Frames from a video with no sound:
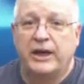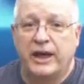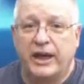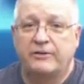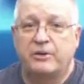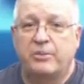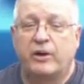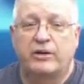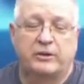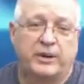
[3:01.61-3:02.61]
Every
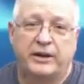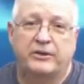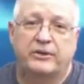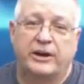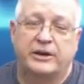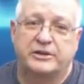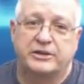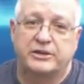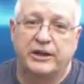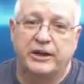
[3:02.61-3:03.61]
part of the body of Christ
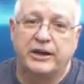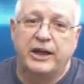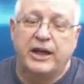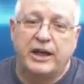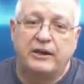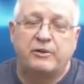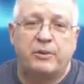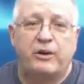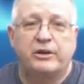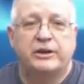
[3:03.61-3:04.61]
is needed. Every
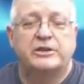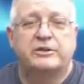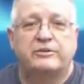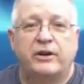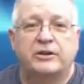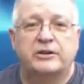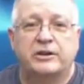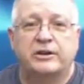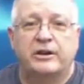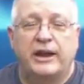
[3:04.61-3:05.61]
part needs to
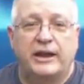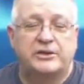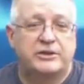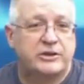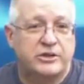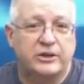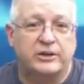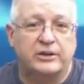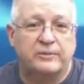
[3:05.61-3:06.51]
function as it should.